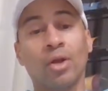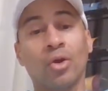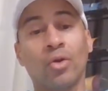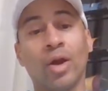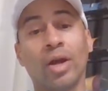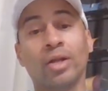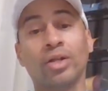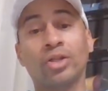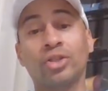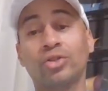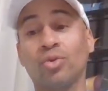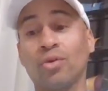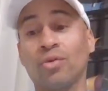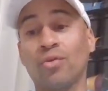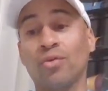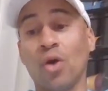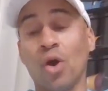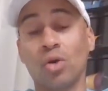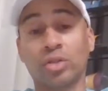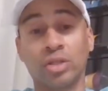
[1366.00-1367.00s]
greatest shoe
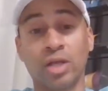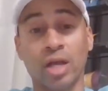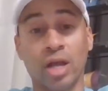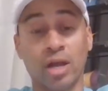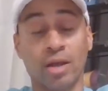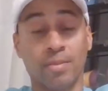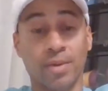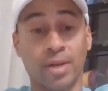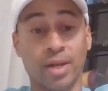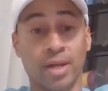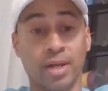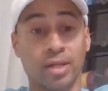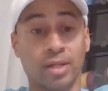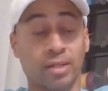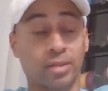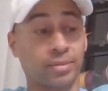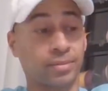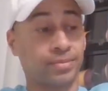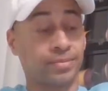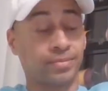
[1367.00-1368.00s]
of all time, man.
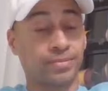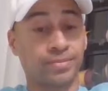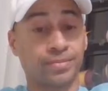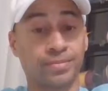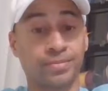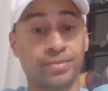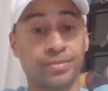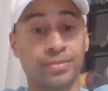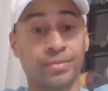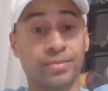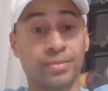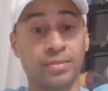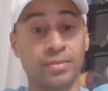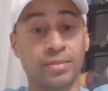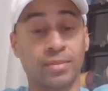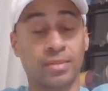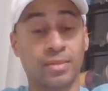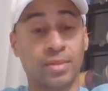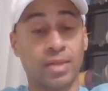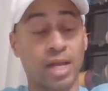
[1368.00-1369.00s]

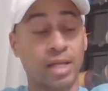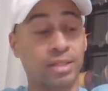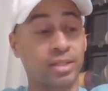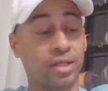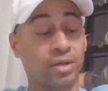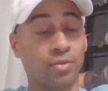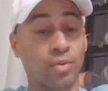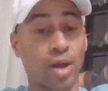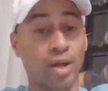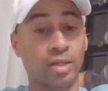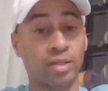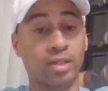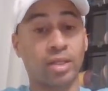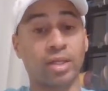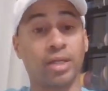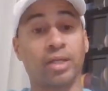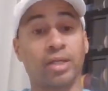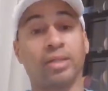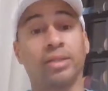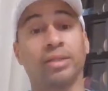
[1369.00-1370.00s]
That's it right
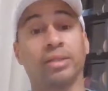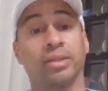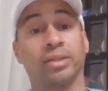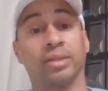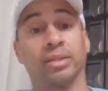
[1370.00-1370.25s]
there.